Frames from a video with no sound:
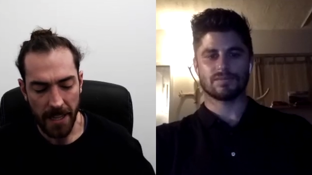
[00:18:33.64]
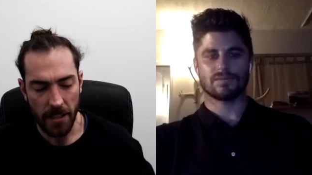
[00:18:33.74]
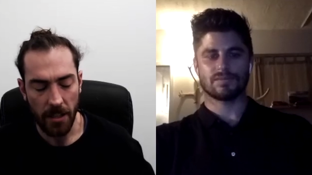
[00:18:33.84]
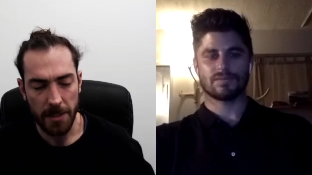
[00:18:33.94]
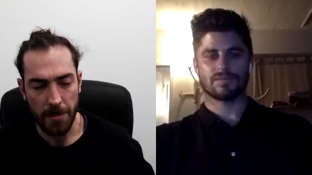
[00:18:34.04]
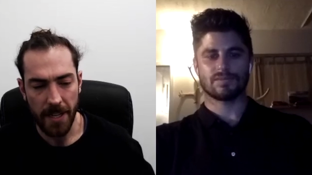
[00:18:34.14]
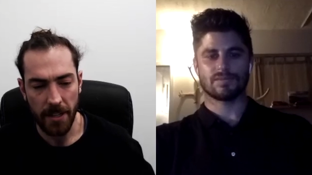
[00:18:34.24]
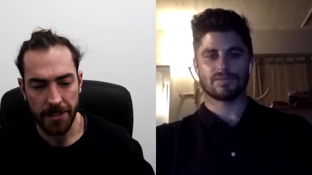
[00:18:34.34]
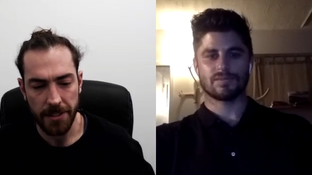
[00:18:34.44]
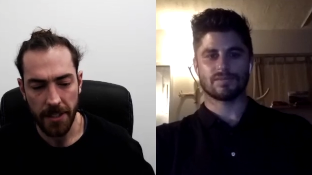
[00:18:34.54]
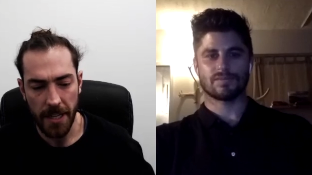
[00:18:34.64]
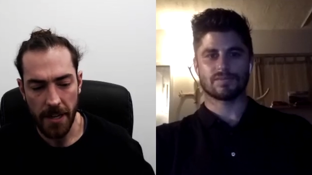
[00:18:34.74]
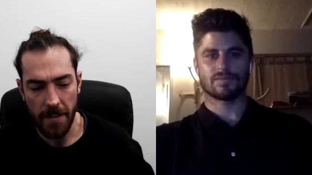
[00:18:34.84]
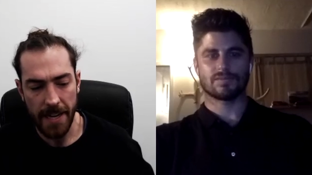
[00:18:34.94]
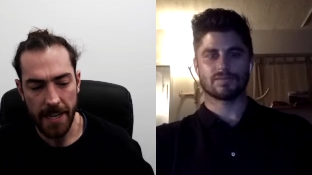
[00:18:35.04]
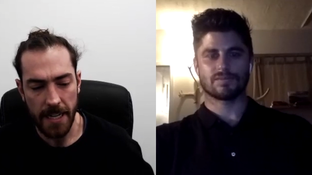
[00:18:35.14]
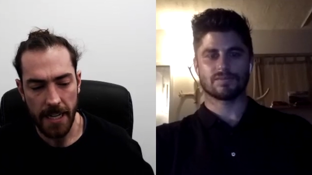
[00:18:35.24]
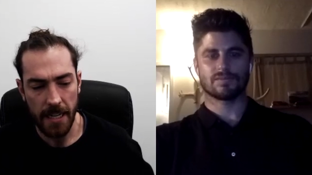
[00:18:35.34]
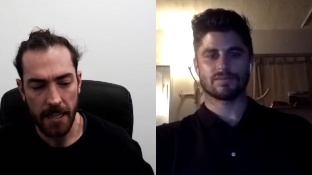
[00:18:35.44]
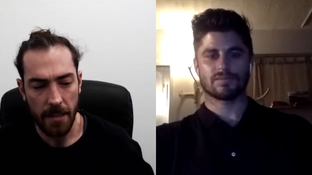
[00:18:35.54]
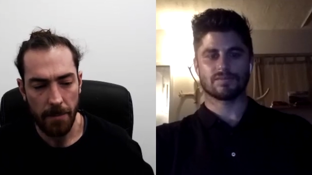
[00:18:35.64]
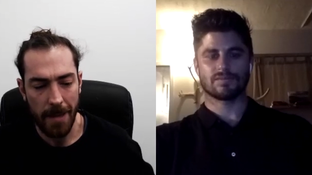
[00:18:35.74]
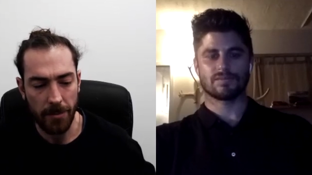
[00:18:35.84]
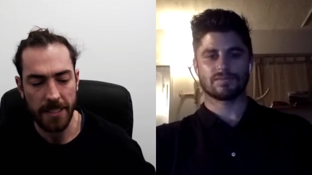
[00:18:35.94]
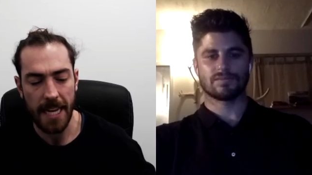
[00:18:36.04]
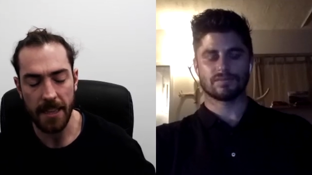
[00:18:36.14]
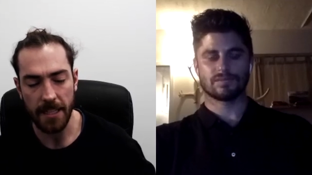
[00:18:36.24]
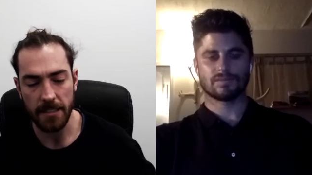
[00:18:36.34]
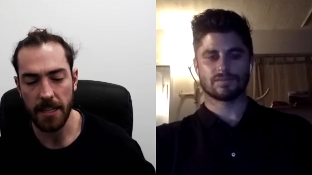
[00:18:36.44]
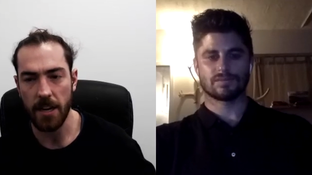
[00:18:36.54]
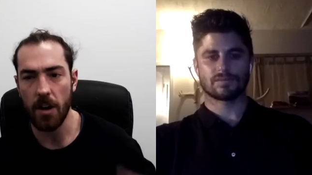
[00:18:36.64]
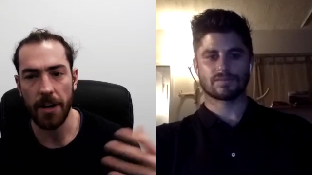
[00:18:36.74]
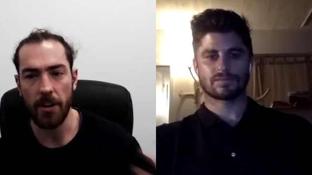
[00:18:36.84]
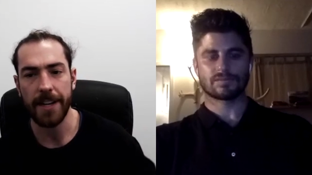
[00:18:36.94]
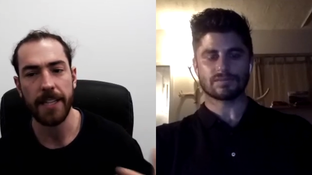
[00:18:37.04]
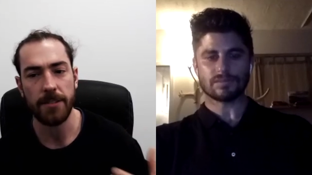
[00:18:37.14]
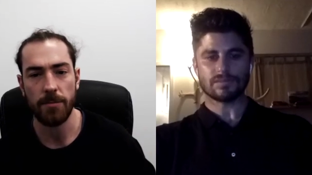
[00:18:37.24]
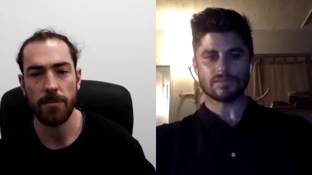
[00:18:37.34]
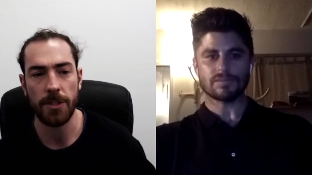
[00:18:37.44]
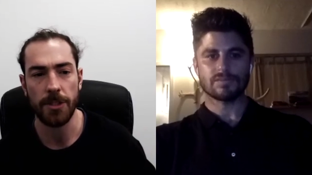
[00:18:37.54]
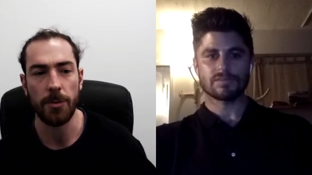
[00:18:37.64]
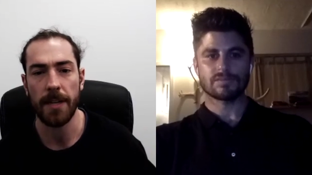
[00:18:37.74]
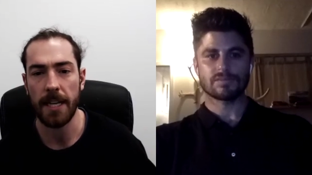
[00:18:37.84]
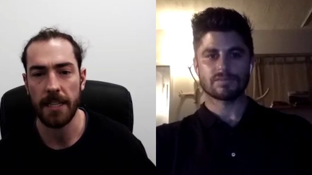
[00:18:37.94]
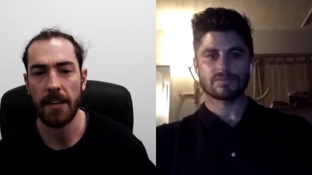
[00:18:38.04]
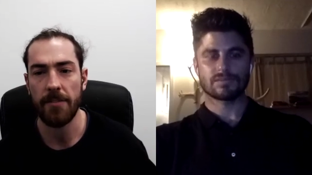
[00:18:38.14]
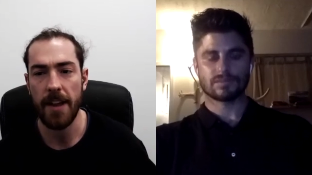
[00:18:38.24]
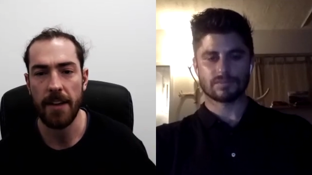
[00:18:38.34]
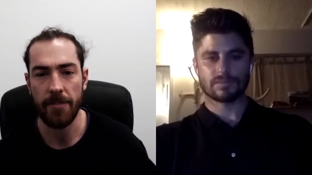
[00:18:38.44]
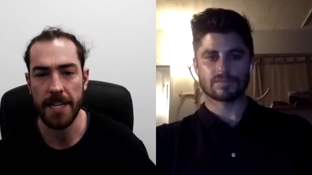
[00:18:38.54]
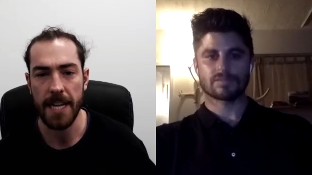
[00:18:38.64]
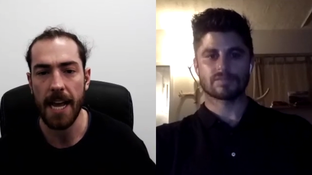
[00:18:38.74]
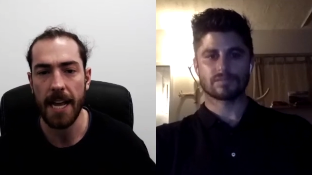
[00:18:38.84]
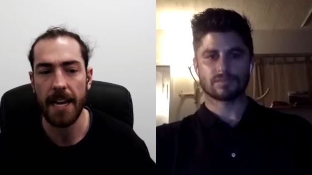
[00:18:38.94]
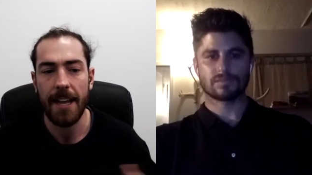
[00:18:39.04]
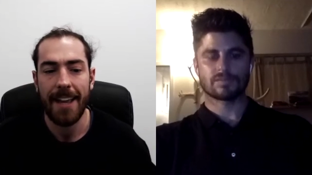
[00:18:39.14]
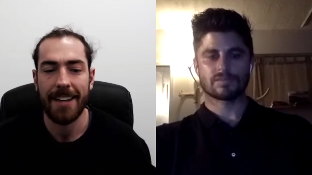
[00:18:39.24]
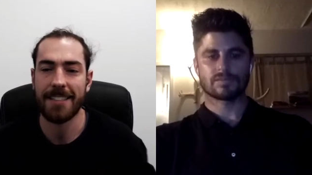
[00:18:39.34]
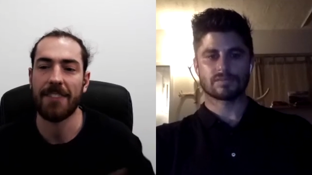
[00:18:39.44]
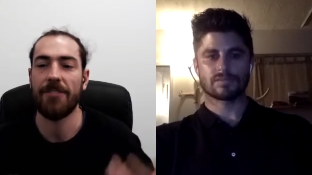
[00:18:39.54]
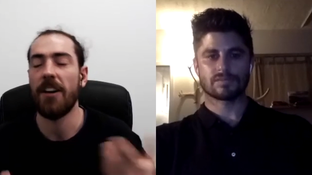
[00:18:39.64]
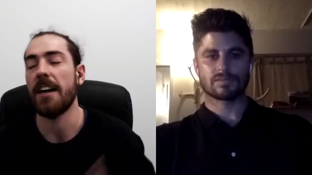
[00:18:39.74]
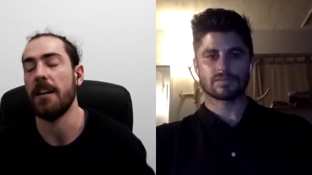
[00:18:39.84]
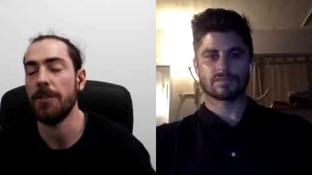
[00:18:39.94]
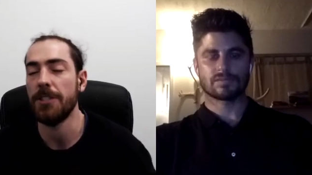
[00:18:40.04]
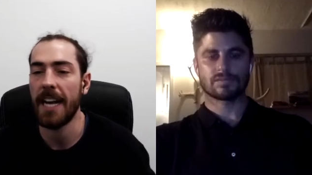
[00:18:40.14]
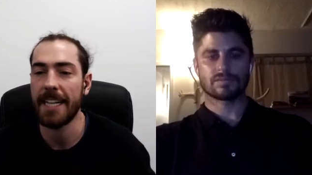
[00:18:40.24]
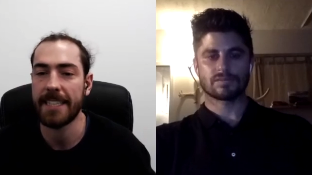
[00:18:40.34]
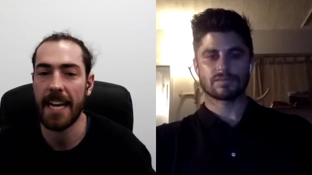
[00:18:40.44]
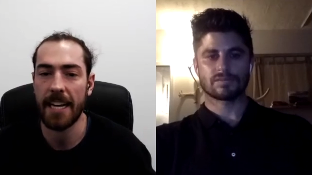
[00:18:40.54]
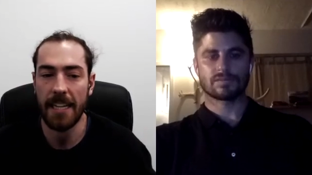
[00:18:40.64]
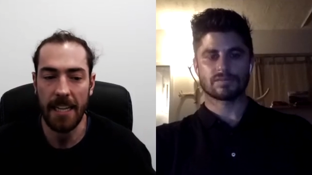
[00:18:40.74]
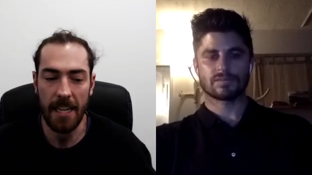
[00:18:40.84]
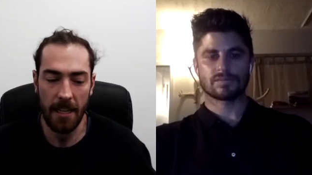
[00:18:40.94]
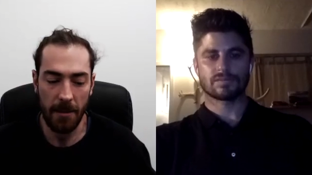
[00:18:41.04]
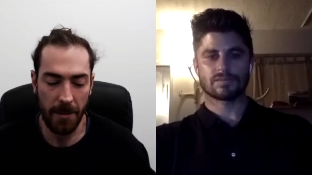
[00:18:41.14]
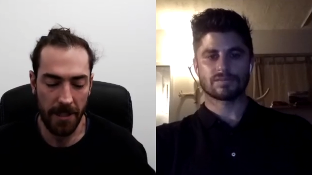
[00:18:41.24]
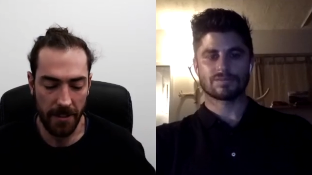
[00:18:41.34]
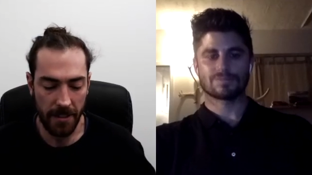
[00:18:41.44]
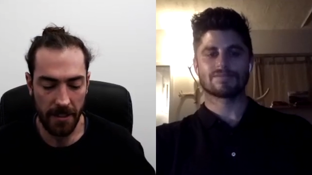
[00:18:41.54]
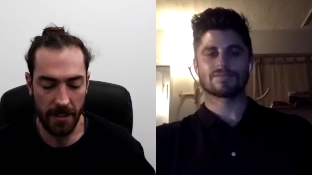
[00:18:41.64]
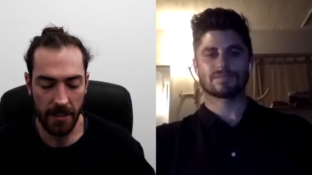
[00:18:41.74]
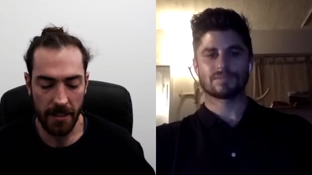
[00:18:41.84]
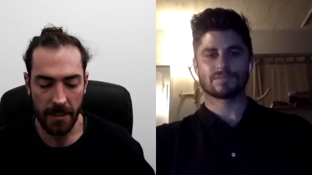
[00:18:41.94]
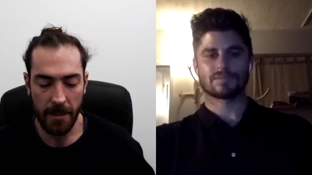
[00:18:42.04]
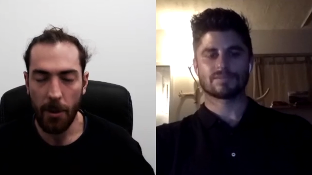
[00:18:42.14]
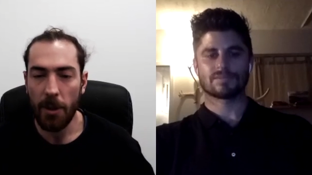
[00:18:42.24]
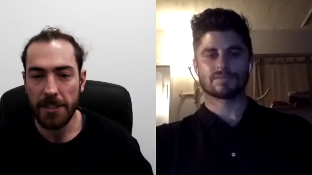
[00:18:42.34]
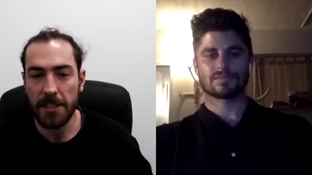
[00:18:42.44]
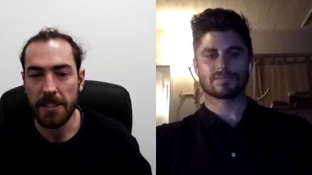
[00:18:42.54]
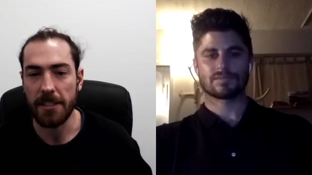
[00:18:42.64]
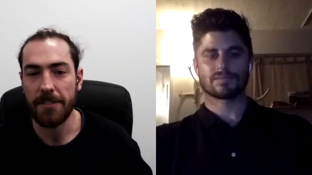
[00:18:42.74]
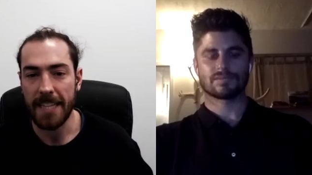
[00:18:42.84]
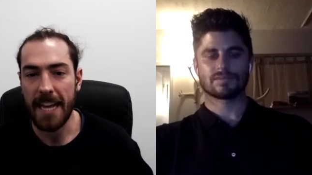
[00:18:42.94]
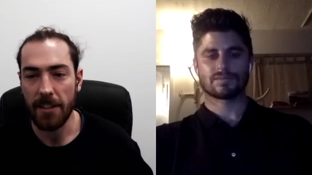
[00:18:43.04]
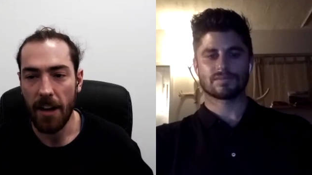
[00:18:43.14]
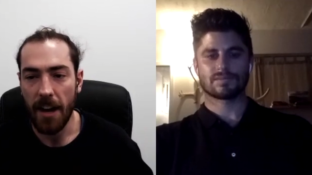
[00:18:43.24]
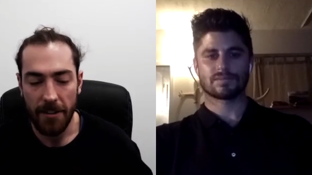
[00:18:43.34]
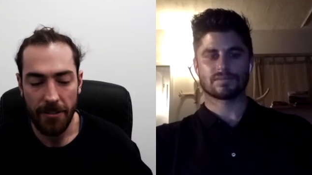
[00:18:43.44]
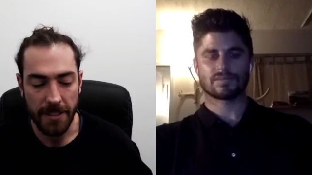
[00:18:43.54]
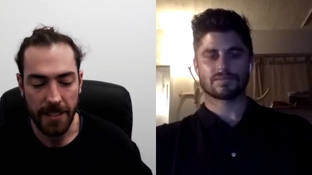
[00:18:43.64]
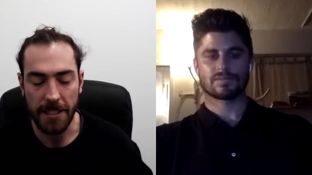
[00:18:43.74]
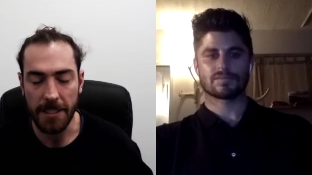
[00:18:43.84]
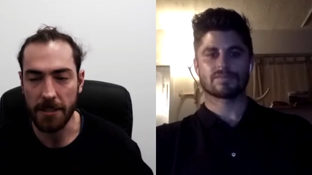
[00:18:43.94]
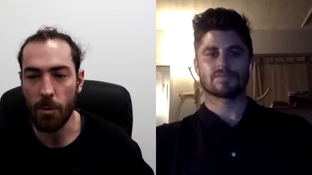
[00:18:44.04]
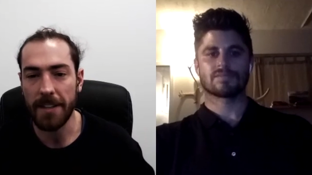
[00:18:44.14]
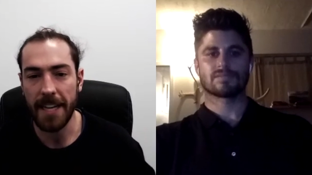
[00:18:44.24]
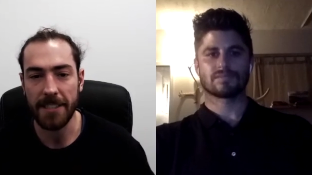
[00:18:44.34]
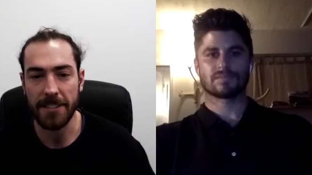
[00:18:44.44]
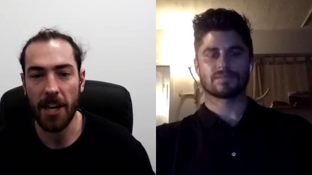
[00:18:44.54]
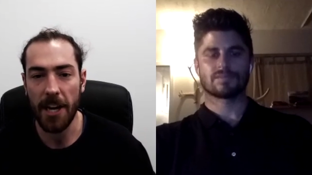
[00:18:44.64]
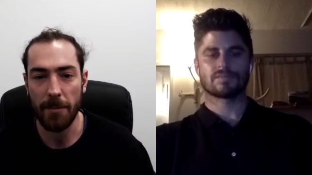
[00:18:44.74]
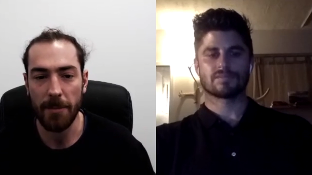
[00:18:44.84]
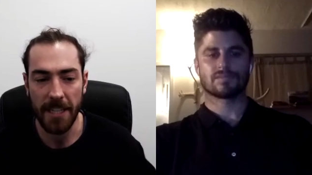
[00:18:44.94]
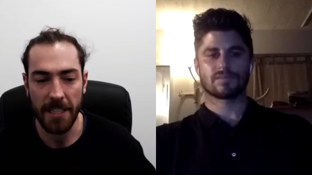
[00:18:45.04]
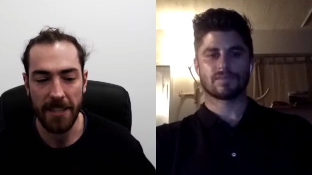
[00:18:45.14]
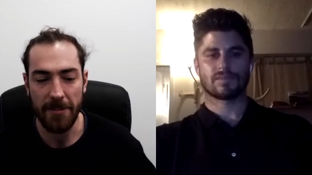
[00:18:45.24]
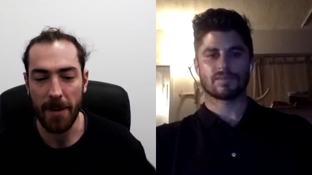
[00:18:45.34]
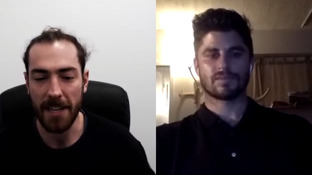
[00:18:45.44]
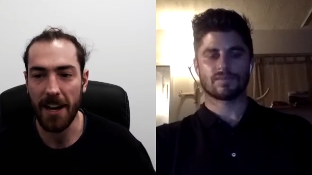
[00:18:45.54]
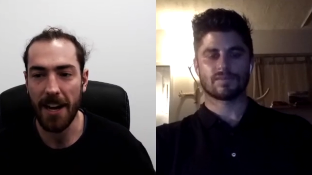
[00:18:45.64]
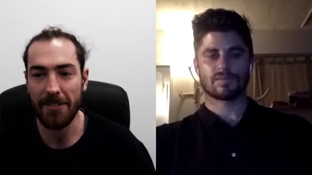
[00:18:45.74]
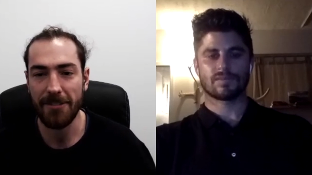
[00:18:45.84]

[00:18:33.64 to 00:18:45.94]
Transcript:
Speaker 1: lost because you know they hear people say things like oh you know i get to do what i love every day and it's like fuck i wish i had that but the person that's living that life didn't just one day decide I'm going to live my life